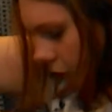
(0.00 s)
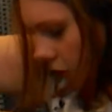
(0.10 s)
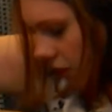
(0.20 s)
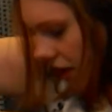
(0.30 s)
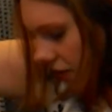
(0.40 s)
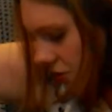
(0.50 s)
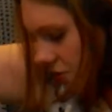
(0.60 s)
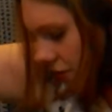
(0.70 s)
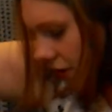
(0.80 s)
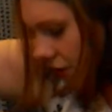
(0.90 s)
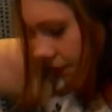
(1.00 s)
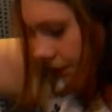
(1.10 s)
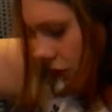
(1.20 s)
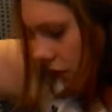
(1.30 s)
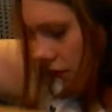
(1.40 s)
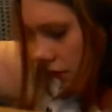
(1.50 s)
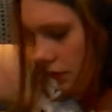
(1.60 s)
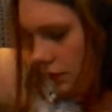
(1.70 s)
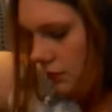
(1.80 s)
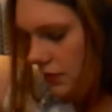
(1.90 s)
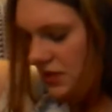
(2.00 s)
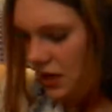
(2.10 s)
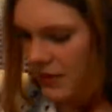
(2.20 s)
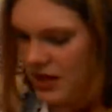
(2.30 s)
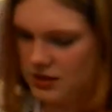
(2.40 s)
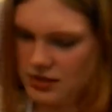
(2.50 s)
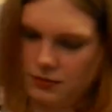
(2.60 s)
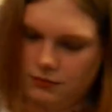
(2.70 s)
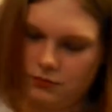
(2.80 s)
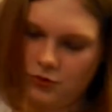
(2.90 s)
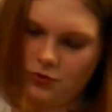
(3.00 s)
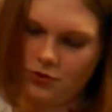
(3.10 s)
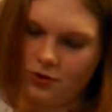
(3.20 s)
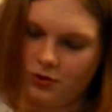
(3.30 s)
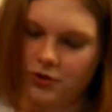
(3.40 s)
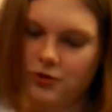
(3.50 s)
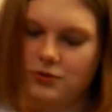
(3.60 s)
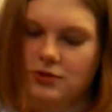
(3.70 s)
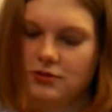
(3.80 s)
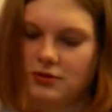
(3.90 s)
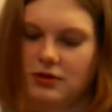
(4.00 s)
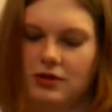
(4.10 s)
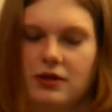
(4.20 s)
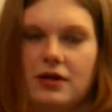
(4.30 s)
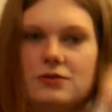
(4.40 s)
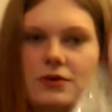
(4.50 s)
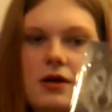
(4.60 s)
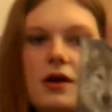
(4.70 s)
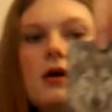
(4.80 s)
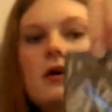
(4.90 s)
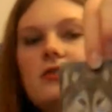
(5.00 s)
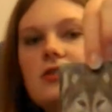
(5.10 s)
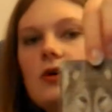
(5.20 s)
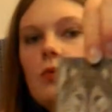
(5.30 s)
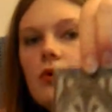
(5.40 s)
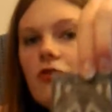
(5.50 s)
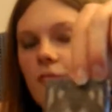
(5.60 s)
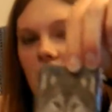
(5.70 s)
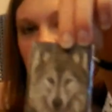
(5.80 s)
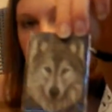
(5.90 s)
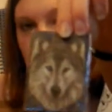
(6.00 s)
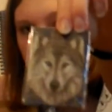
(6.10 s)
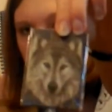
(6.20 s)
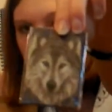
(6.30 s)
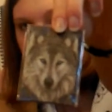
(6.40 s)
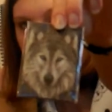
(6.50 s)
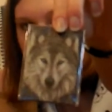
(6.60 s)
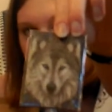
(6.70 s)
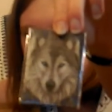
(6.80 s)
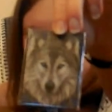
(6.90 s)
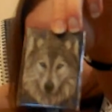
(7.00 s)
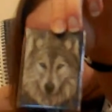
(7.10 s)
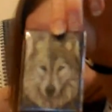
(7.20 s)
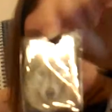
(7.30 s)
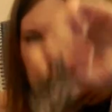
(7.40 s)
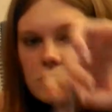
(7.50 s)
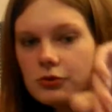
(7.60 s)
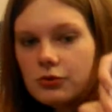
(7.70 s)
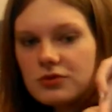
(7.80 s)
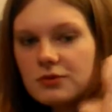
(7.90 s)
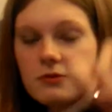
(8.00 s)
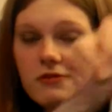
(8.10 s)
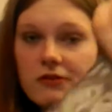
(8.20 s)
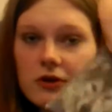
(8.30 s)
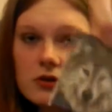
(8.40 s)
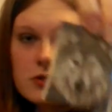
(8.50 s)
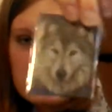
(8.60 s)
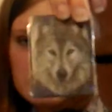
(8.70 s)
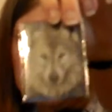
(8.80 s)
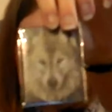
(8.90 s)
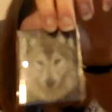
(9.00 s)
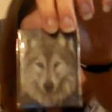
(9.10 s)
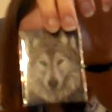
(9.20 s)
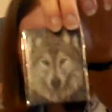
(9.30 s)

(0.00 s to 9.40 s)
Oh yeah, there's something here. Is it a magnet? Oh, cute. I like that as well. So it's a wolf magnet. And it's got, it's blue, it's one of my favourite colours, so that's cool.